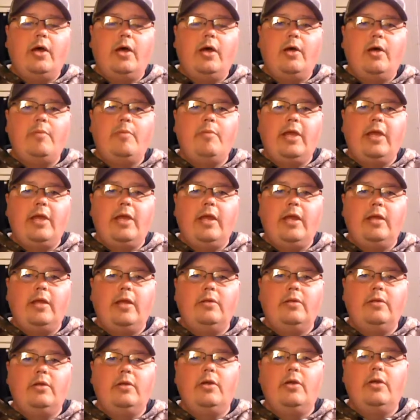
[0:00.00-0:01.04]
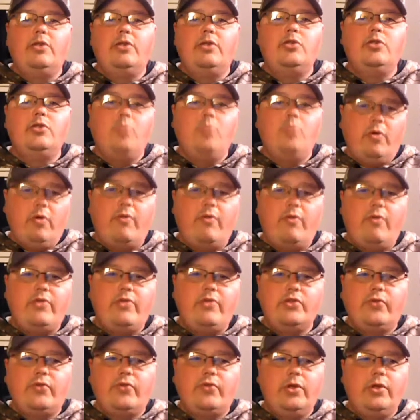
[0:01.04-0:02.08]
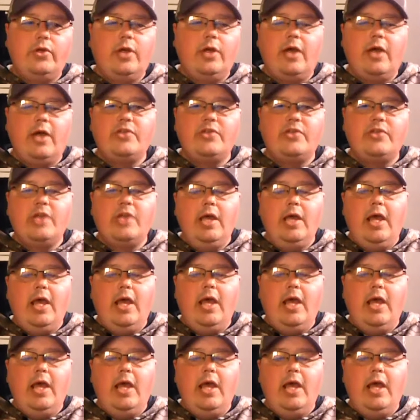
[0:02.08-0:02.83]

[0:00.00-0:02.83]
and do more reviews for you guys.